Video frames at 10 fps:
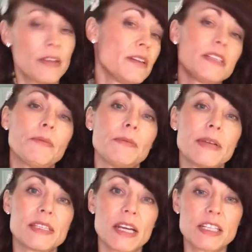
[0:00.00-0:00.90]
double
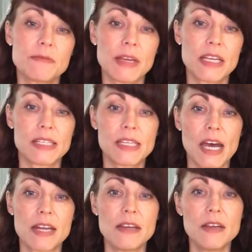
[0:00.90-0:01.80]
mastectomy is
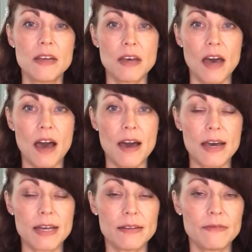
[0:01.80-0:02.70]
done,
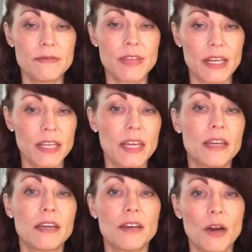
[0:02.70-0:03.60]
then he
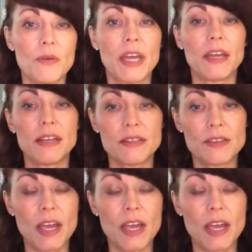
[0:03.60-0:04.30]
can go in